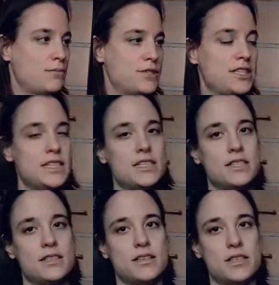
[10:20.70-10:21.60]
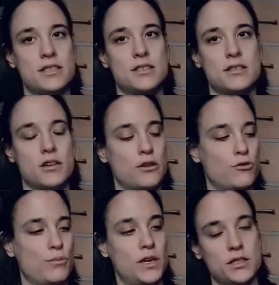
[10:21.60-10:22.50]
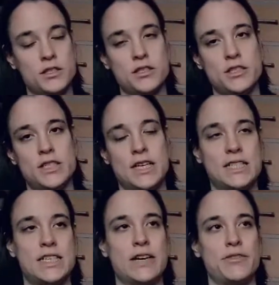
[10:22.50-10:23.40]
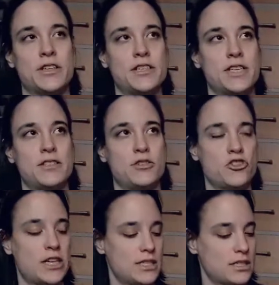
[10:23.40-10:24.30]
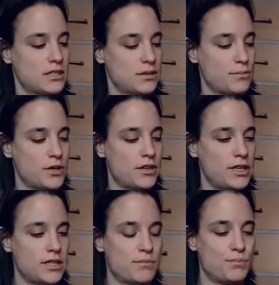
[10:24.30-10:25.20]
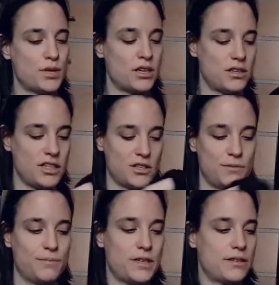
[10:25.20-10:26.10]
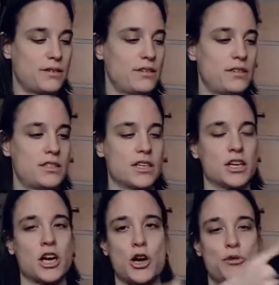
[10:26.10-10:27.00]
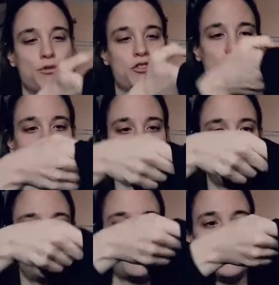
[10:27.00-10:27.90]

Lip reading: She did this girl from London did actually advertise it as a dress, but it's like a coat dress